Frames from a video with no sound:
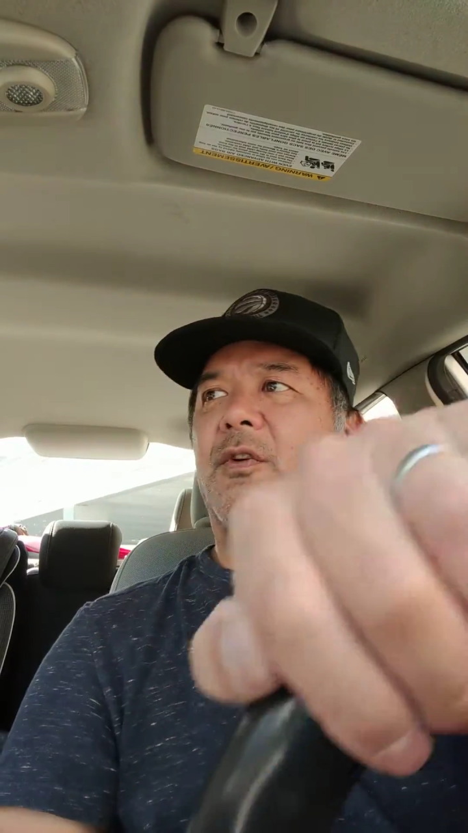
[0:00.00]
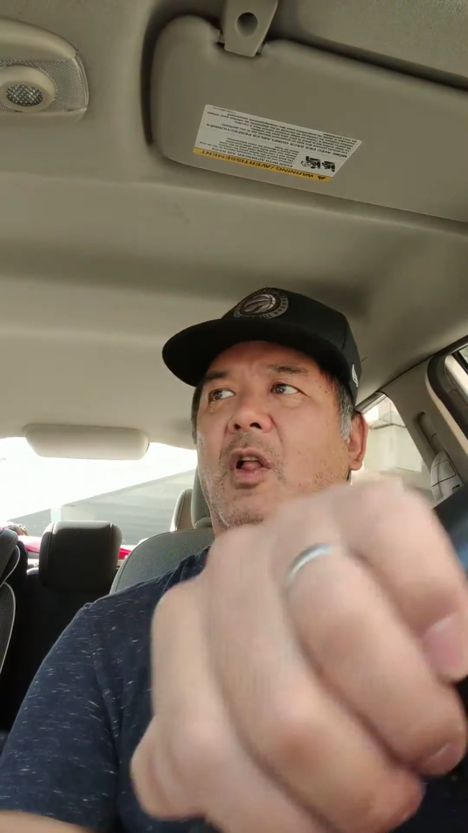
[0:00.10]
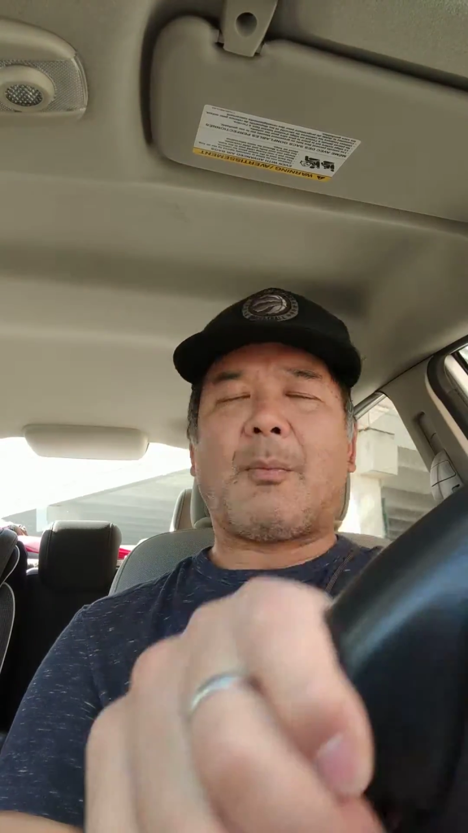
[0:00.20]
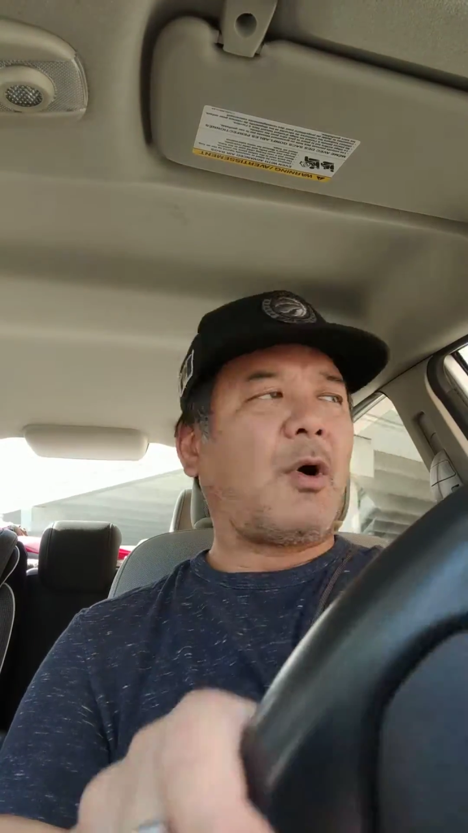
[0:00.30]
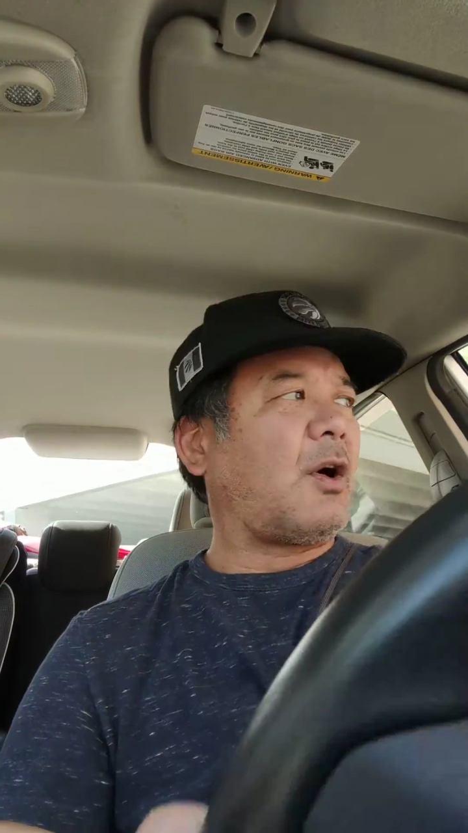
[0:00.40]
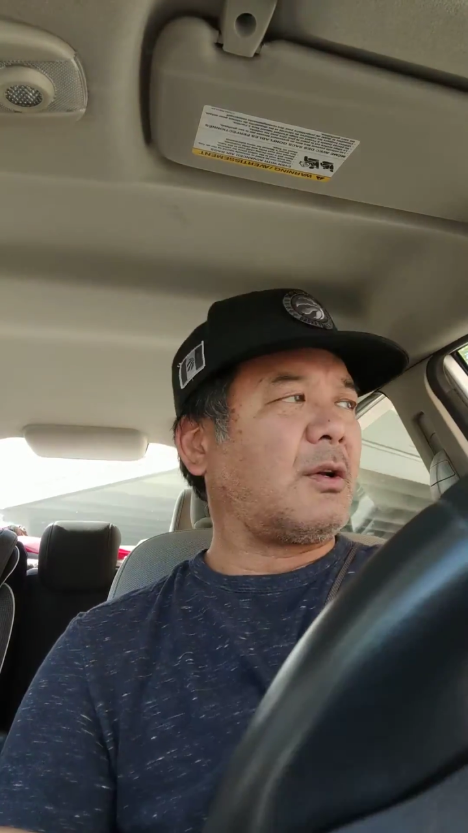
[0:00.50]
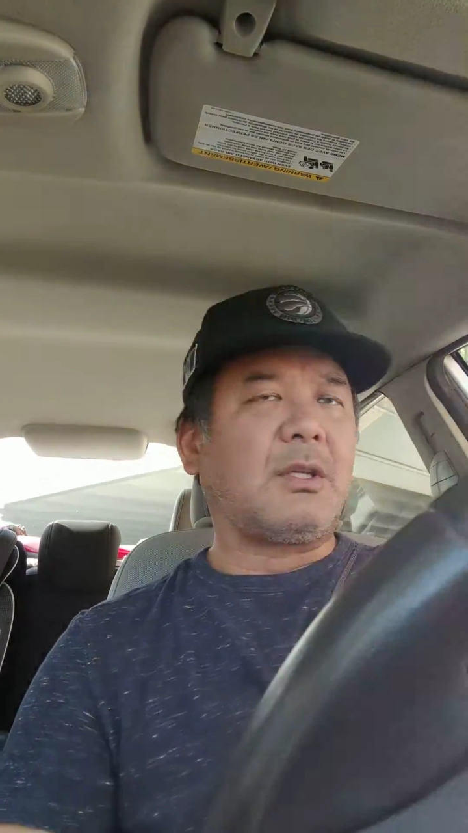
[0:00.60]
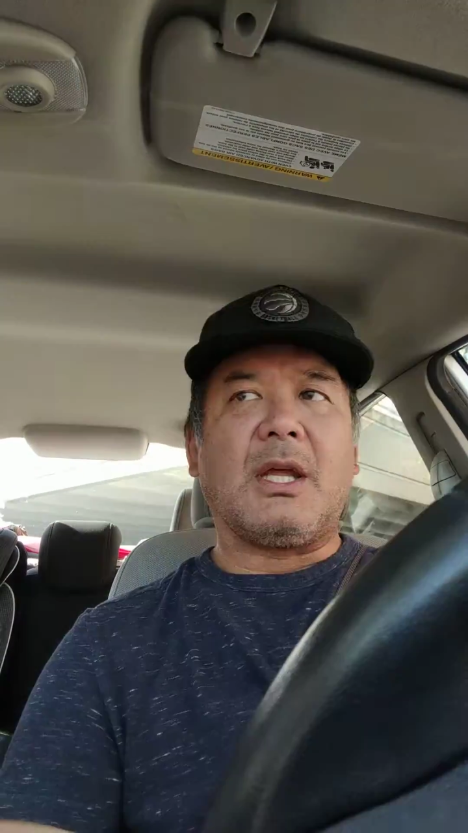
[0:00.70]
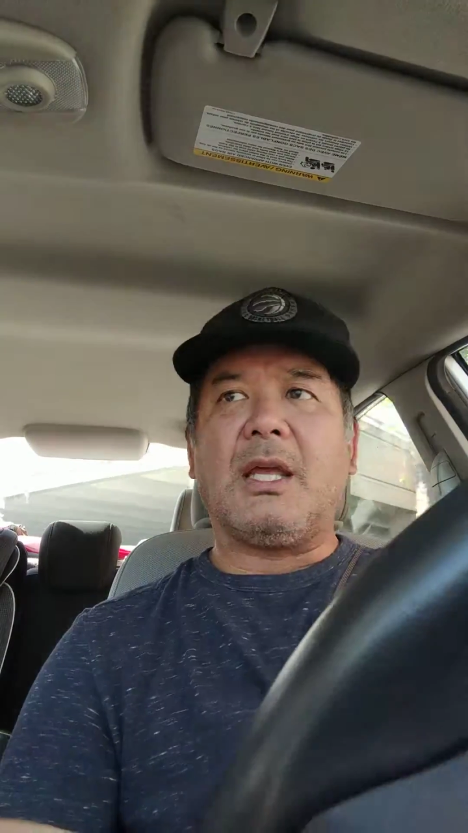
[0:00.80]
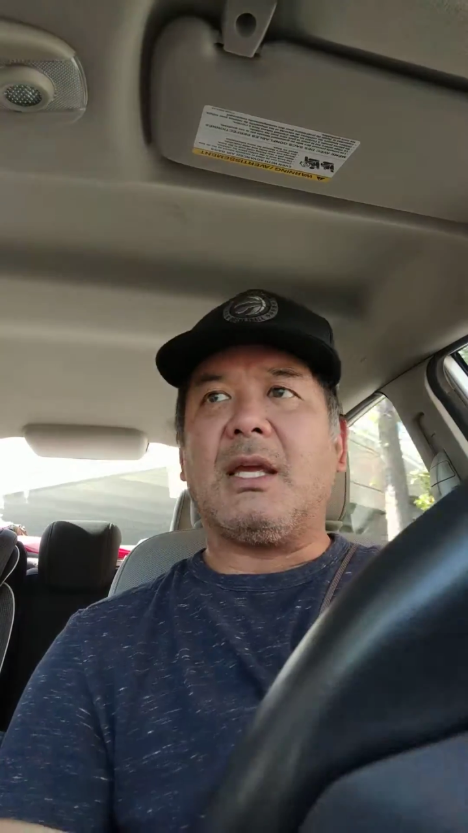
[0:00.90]
to fall apart
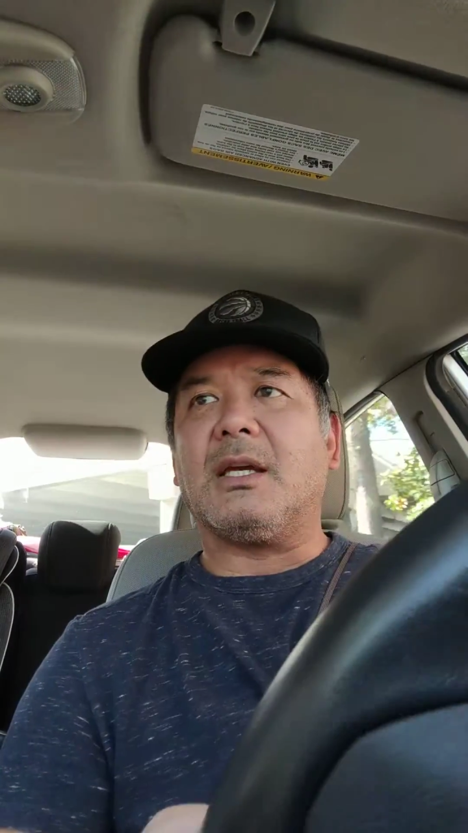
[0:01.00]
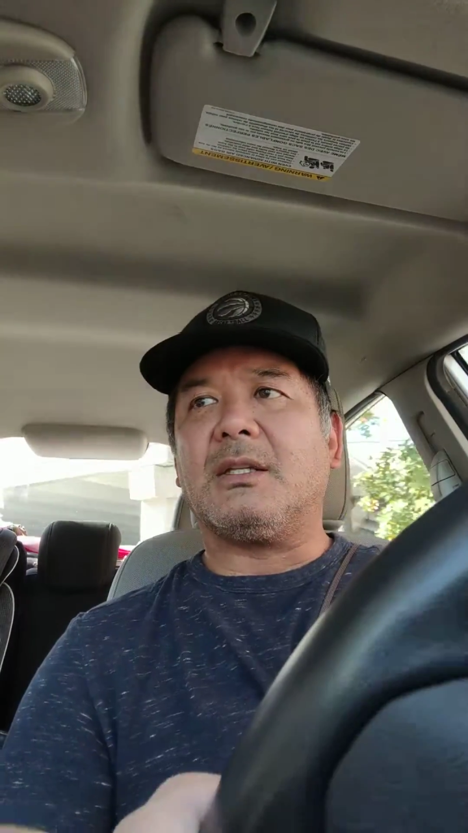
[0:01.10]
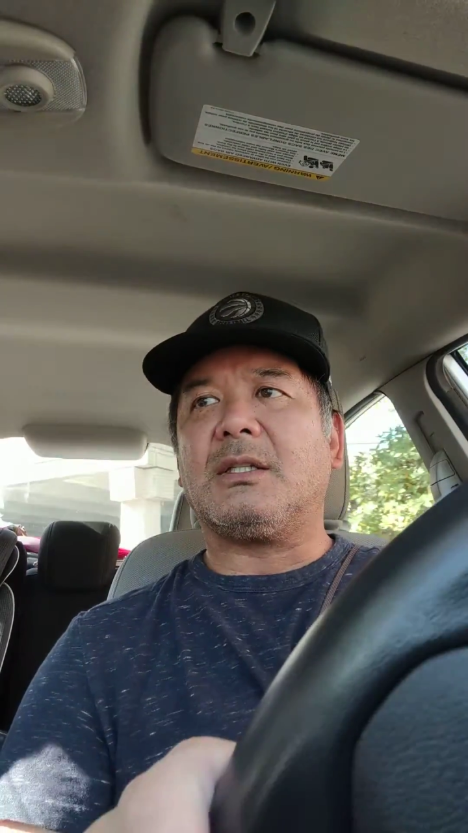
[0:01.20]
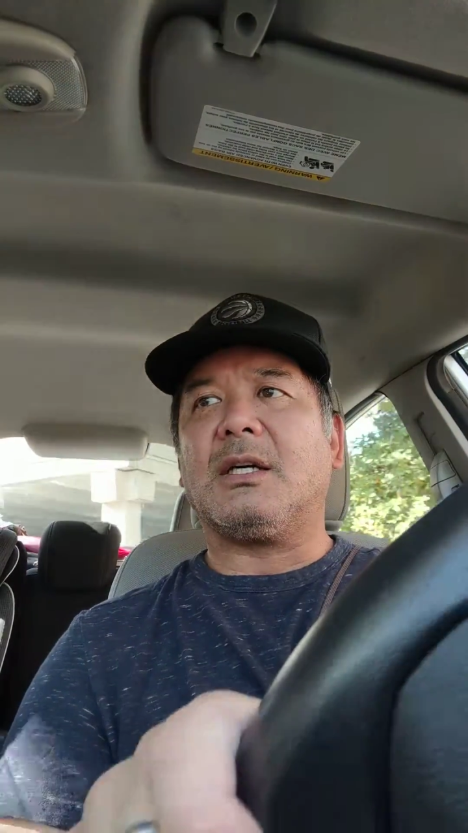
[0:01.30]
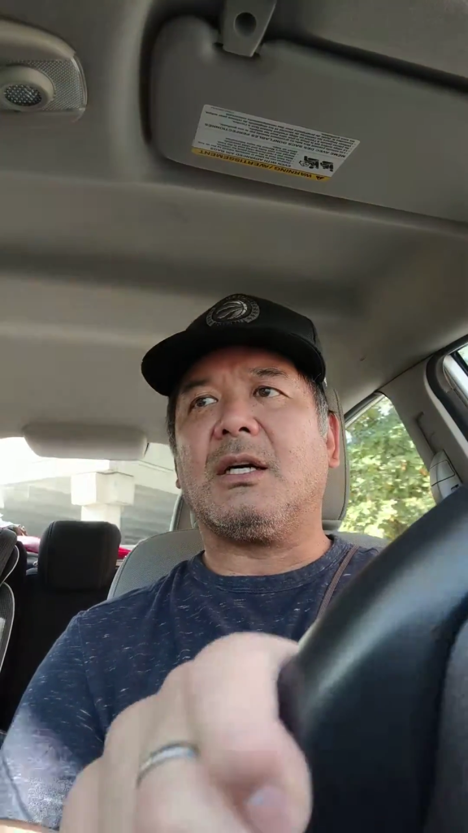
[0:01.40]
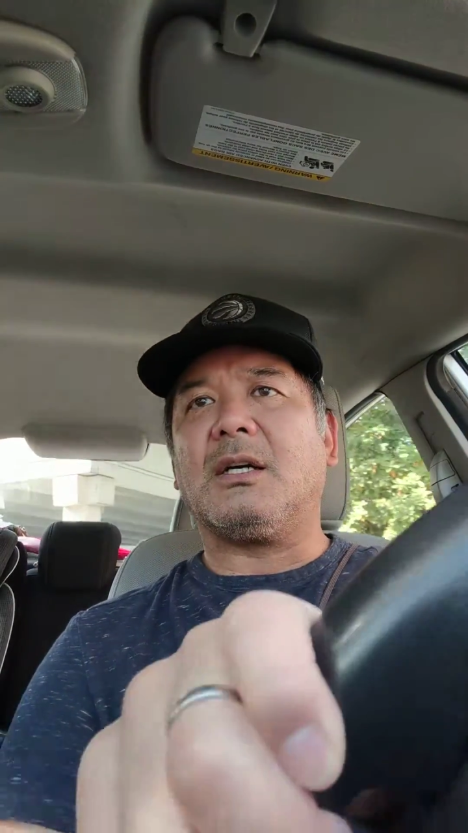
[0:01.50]
and